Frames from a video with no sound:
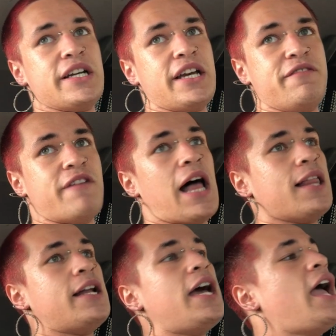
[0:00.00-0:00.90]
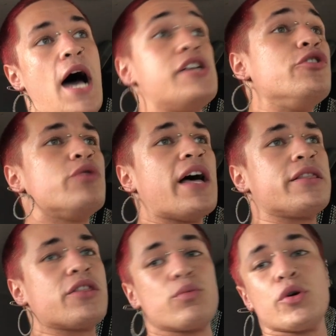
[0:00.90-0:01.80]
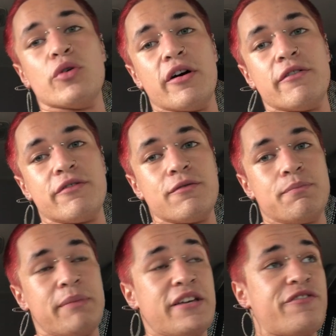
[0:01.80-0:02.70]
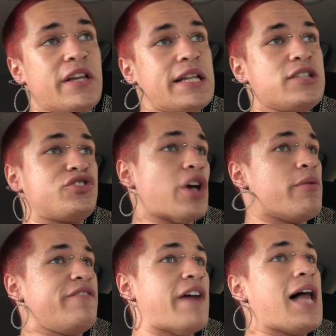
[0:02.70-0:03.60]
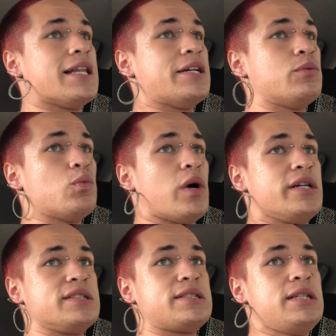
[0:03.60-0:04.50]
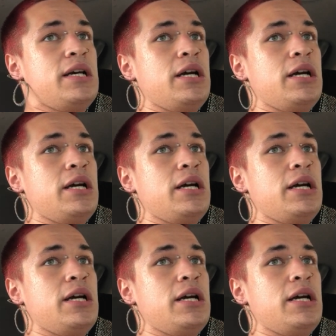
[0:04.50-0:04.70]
invalid. I knew that the root of me feeling so invalid was